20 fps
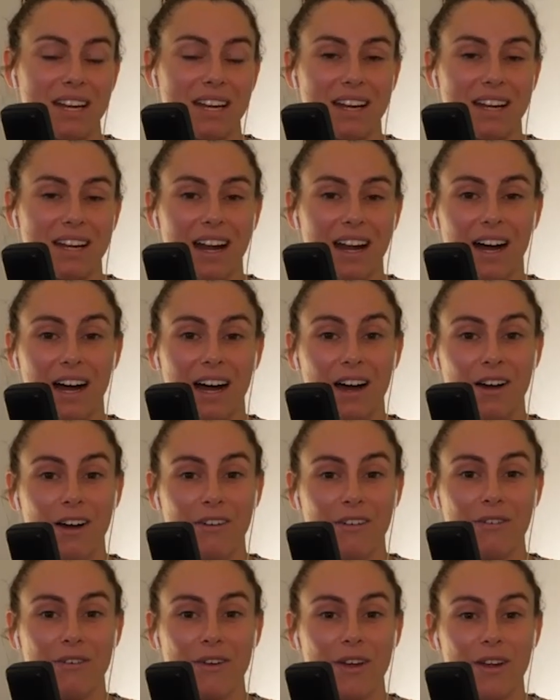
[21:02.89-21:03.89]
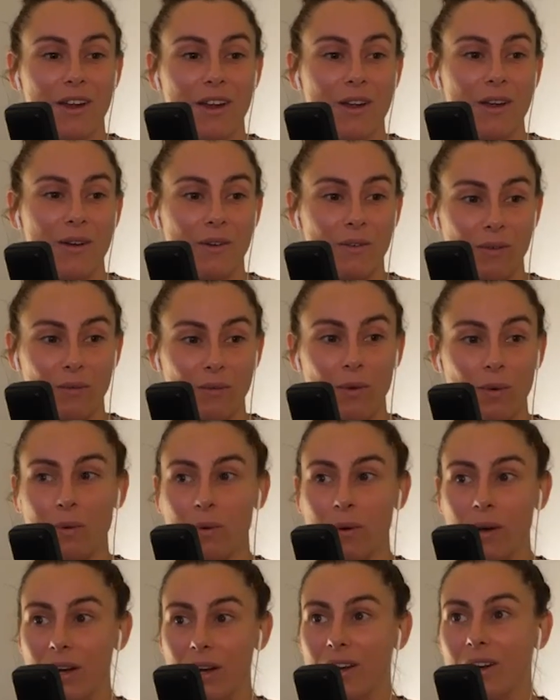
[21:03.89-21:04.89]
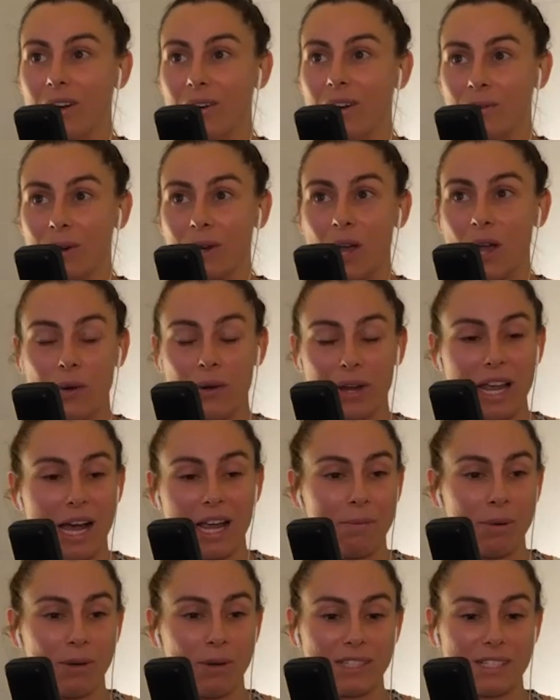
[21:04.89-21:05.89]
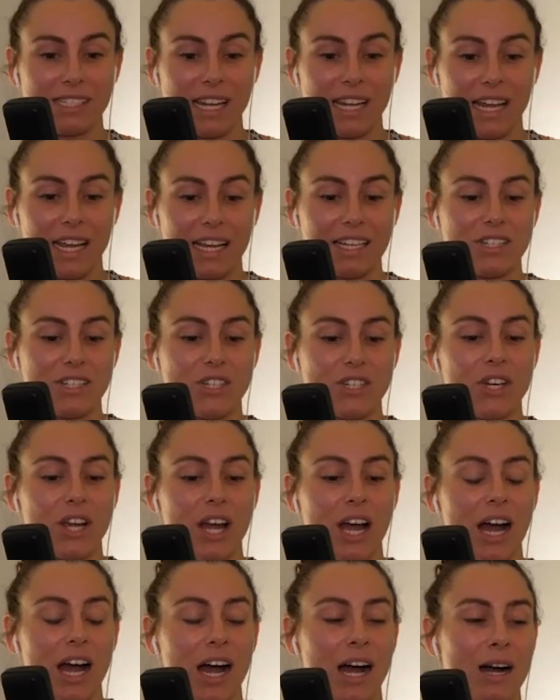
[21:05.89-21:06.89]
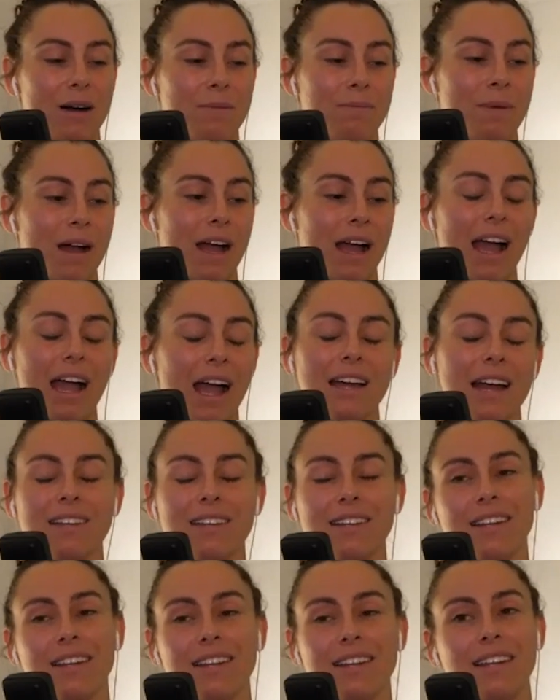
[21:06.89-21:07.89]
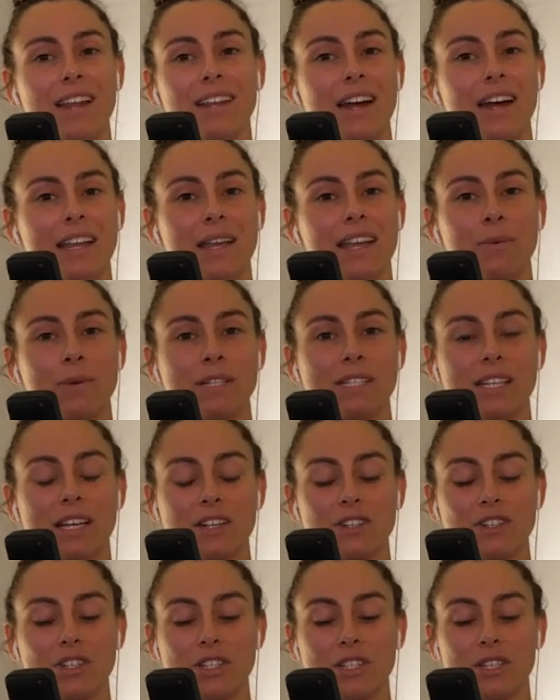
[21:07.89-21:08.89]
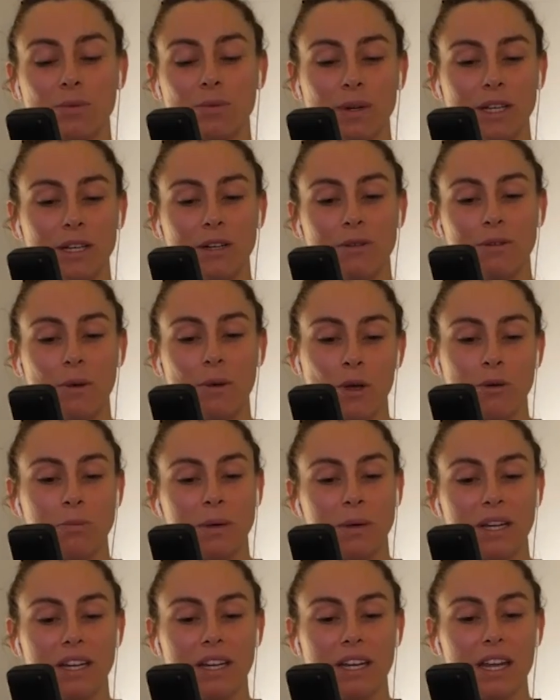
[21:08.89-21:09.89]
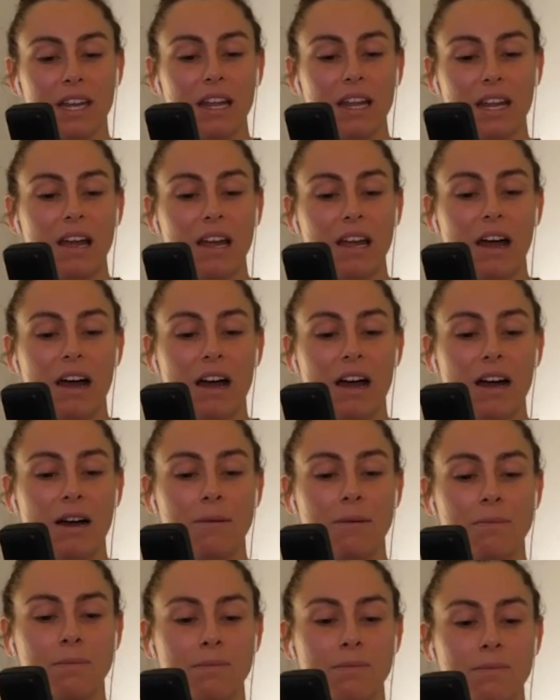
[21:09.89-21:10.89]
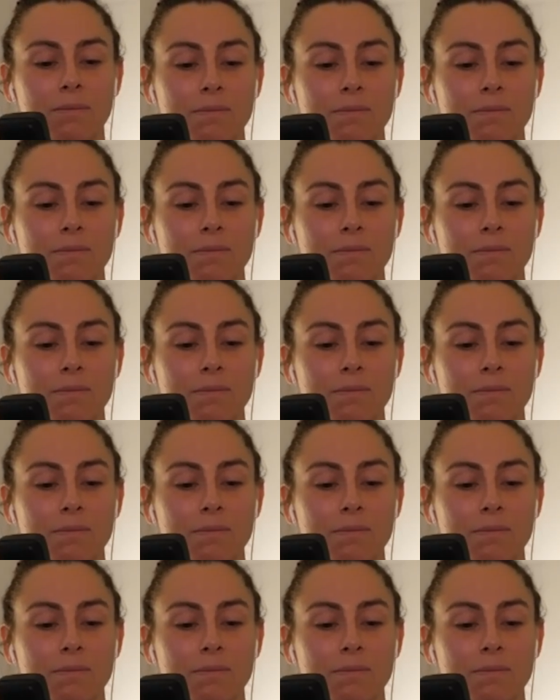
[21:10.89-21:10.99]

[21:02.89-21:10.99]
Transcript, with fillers: and a half, we were were going up on stage. Um, and, like, it was such a surreal moment um,